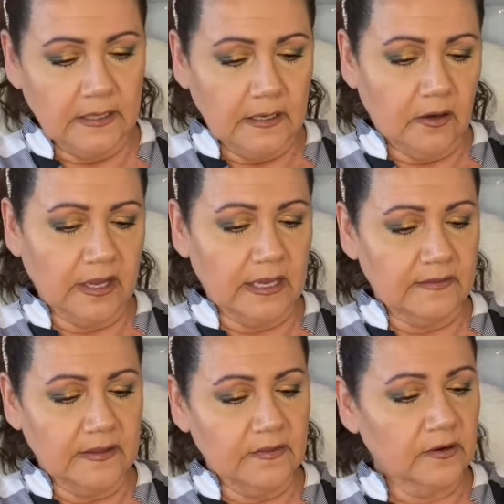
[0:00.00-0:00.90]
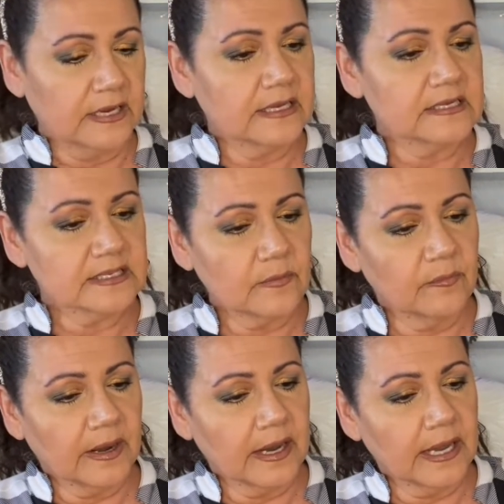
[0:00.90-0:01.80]
Okay, and then there is
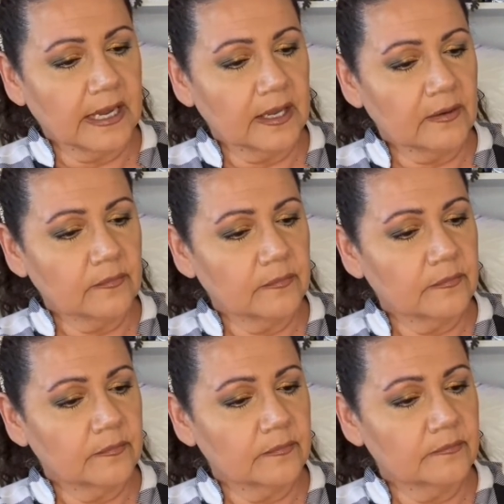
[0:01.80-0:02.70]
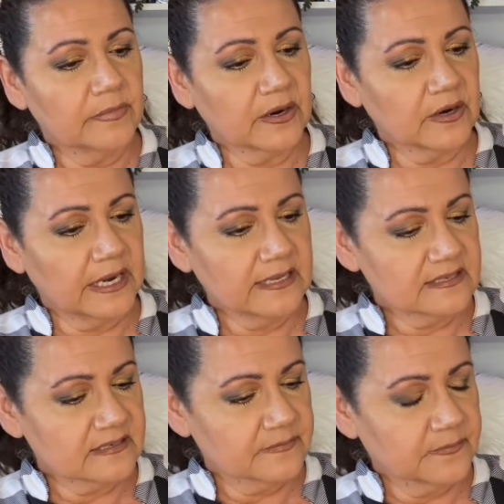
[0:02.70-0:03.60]
by Baroness.